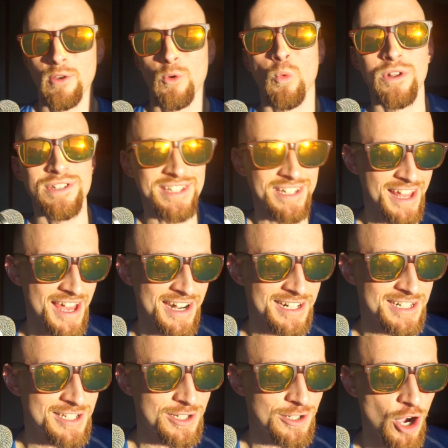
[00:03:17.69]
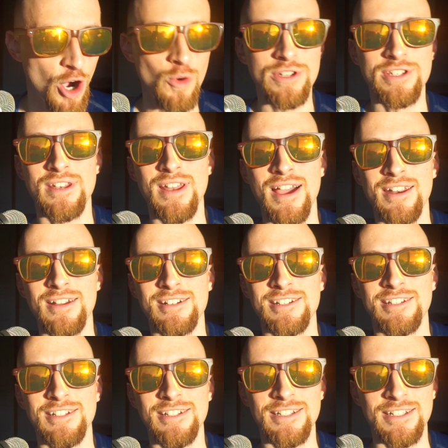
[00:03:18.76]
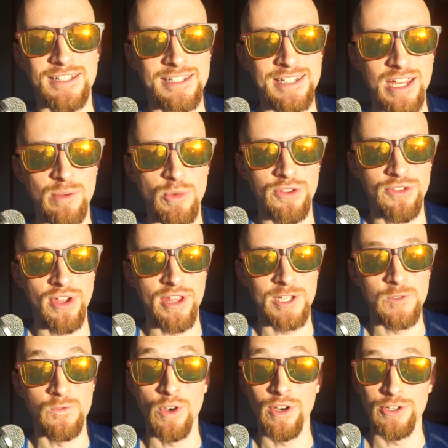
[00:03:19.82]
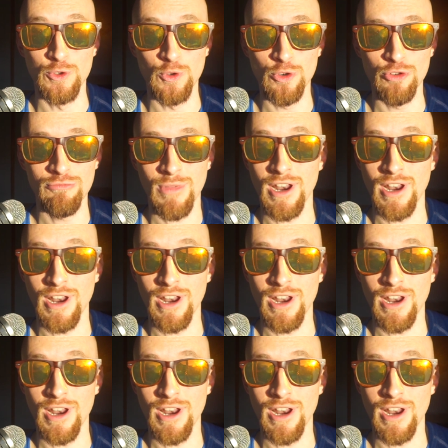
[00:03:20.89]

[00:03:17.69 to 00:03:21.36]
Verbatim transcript: Once an addict, always an addict is a statement that is very true.